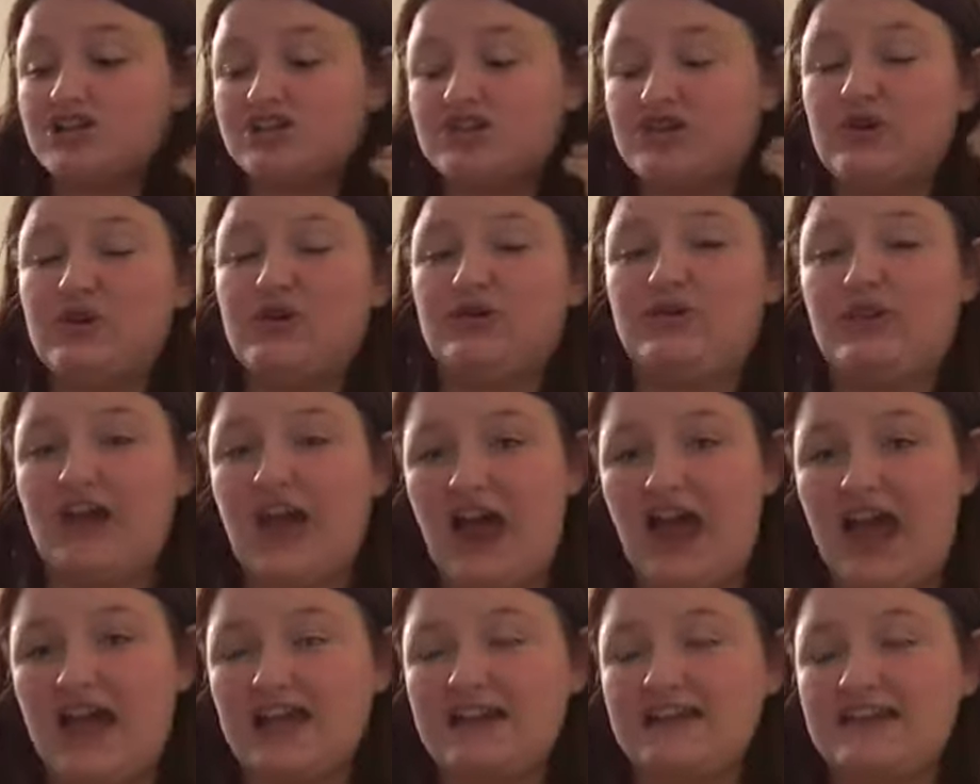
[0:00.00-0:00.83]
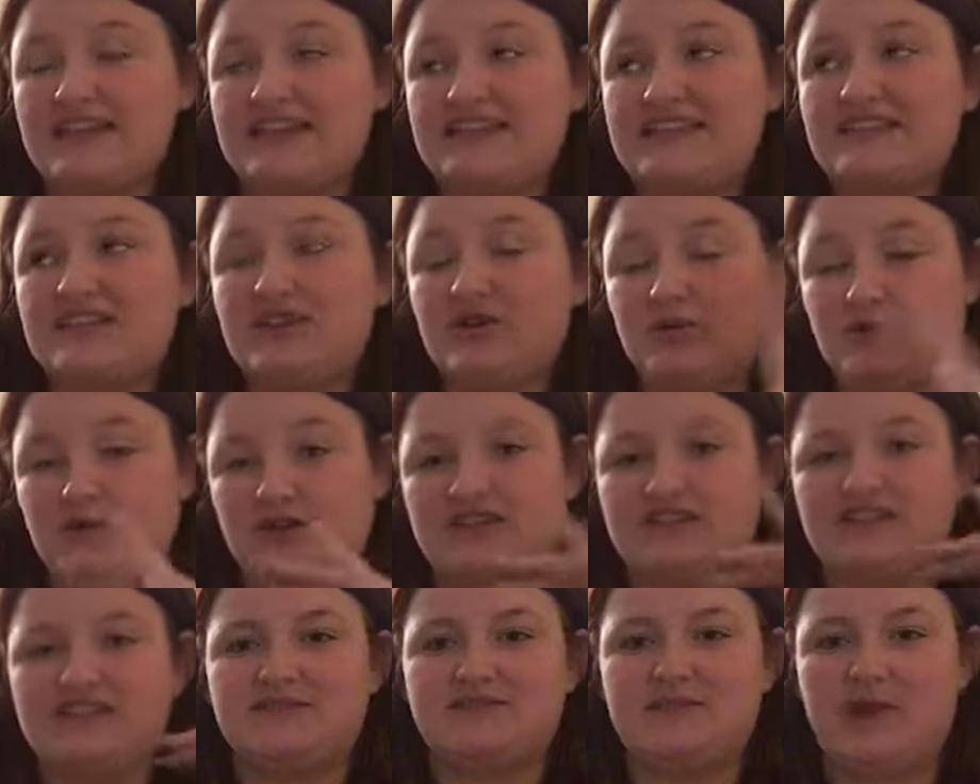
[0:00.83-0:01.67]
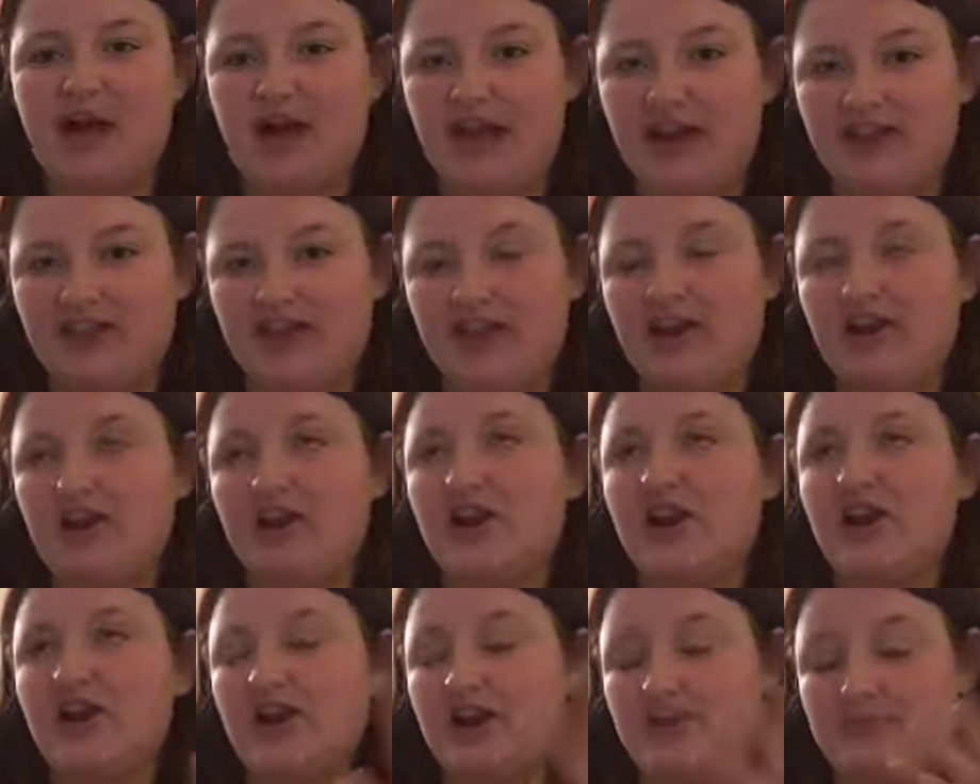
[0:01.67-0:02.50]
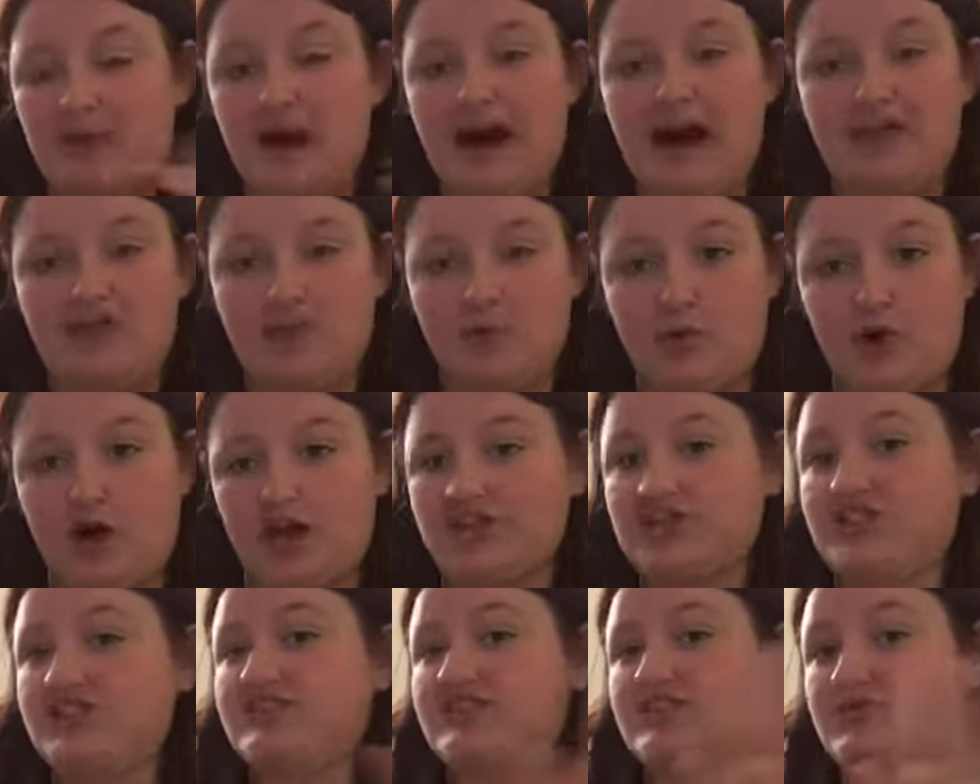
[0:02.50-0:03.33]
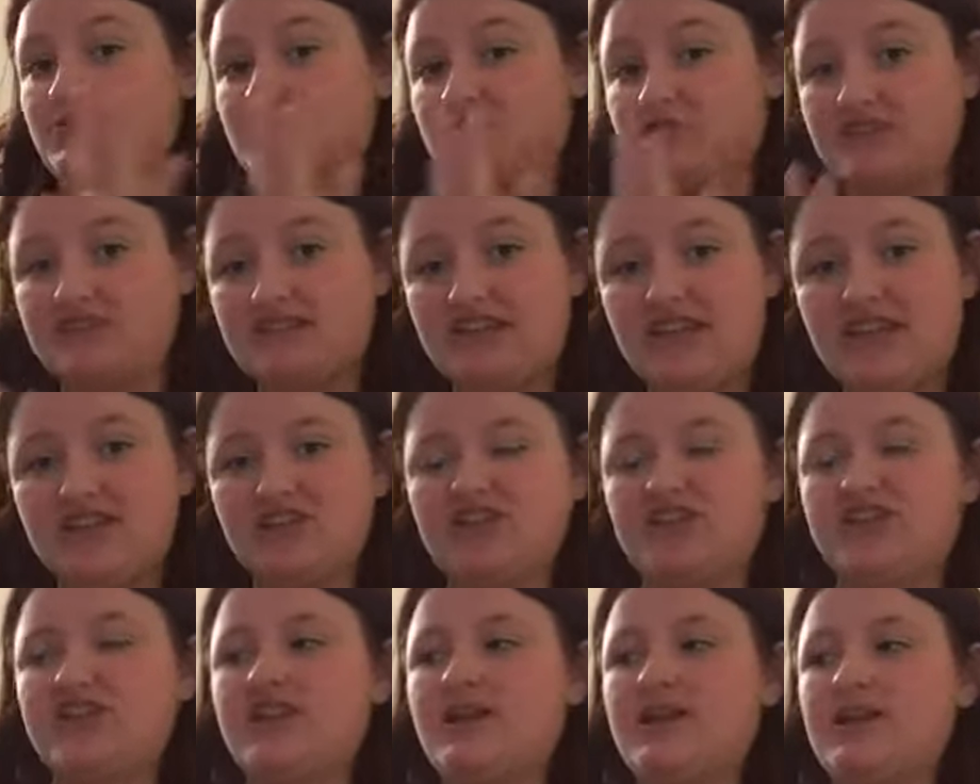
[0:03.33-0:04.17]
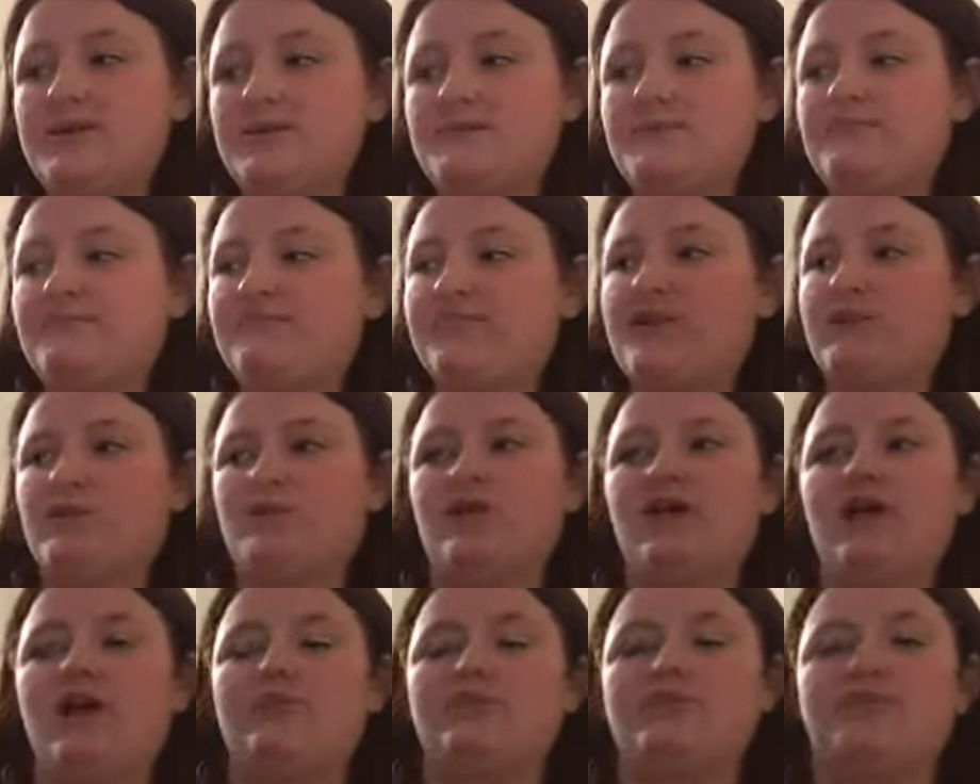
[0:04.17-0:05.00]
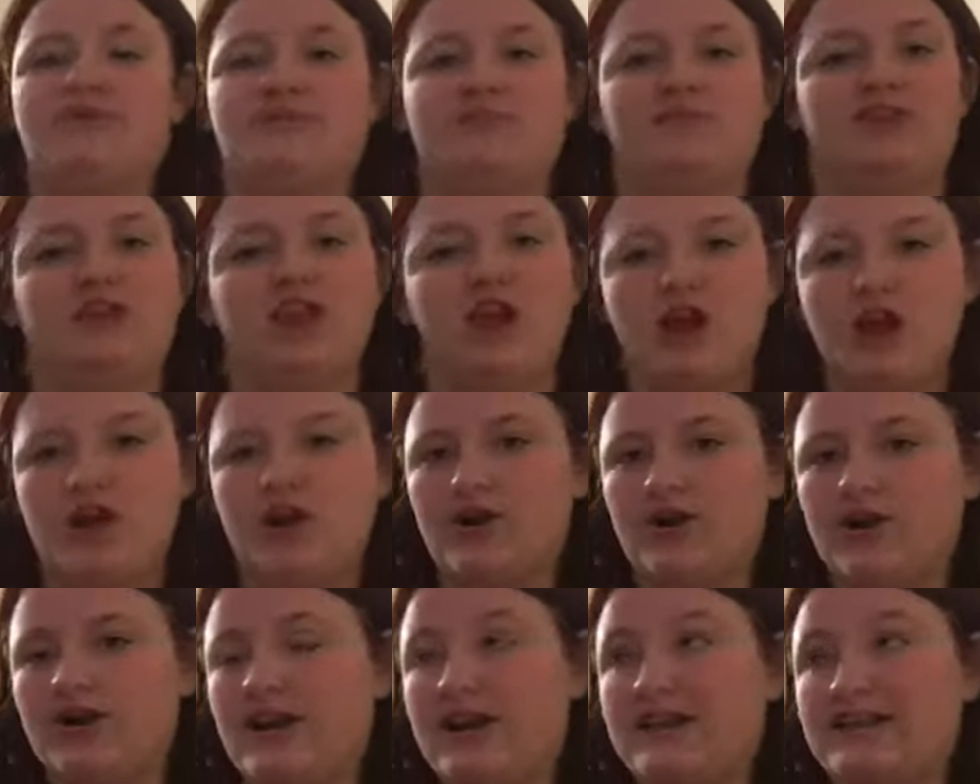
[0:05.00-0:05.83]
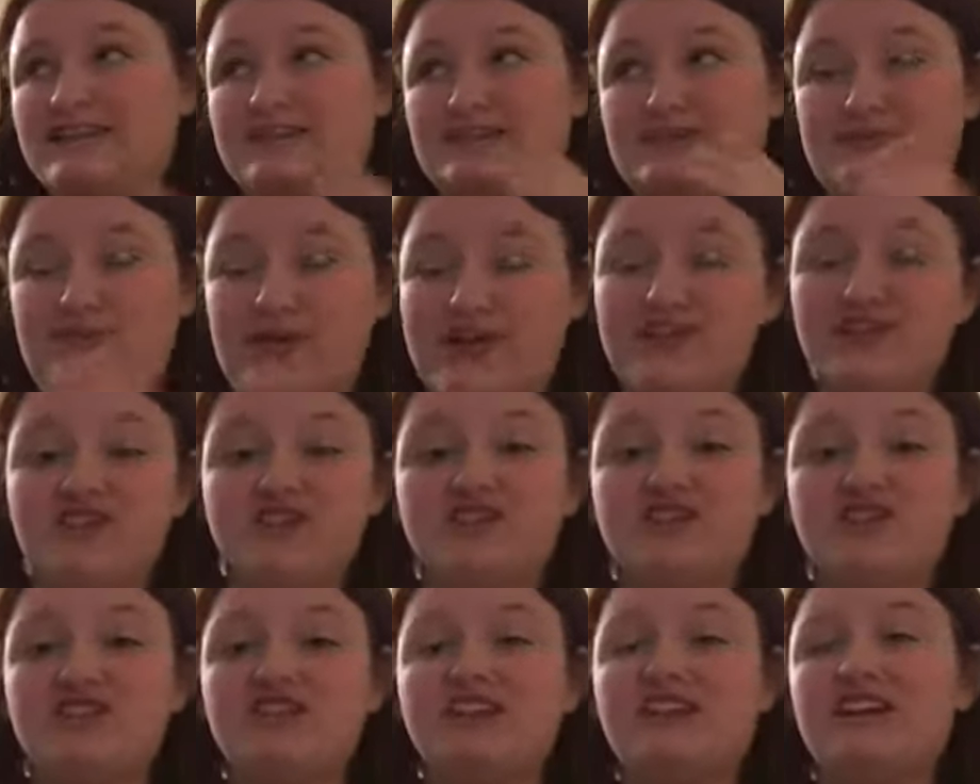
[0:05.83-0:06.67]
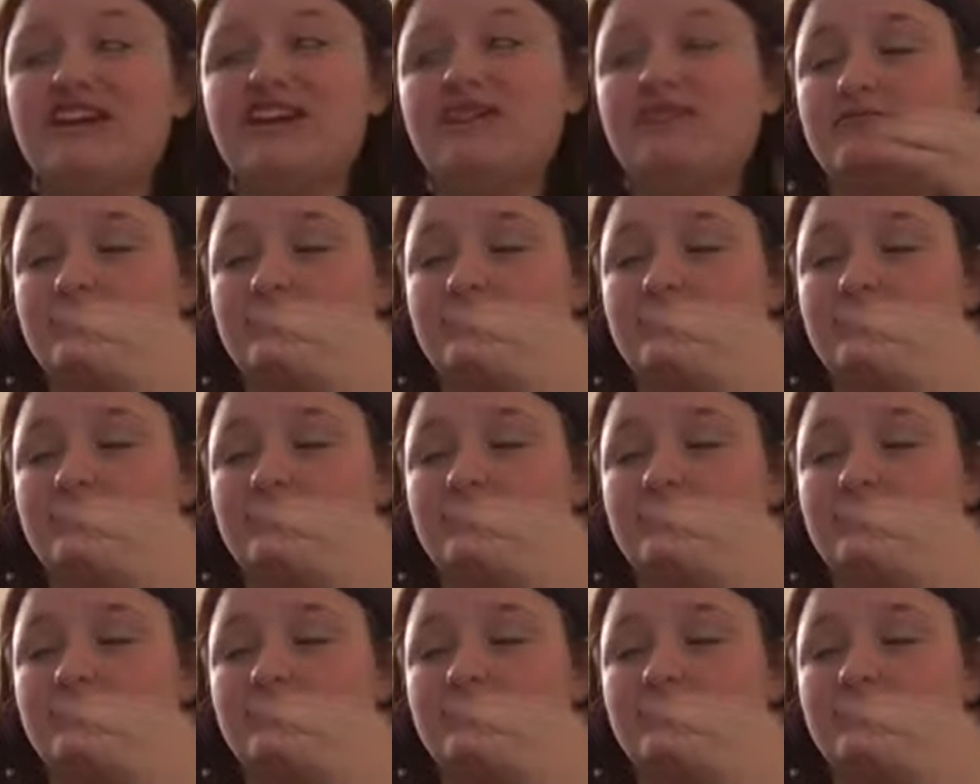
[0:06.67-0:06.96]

So that is the reasons behind the watches. It will teach them, it will help them learn, especially